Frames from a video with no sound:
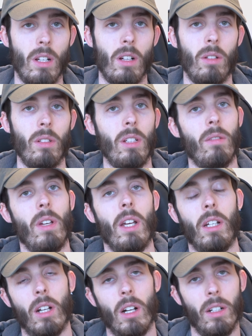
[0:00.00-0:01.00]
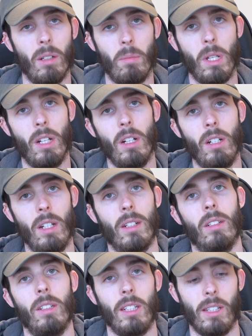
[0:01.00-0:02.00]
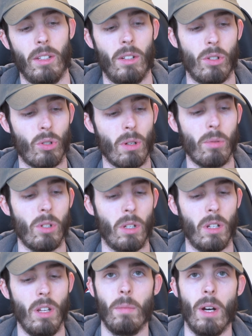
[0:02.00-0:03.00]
I'll leave a card up here and a link in the description.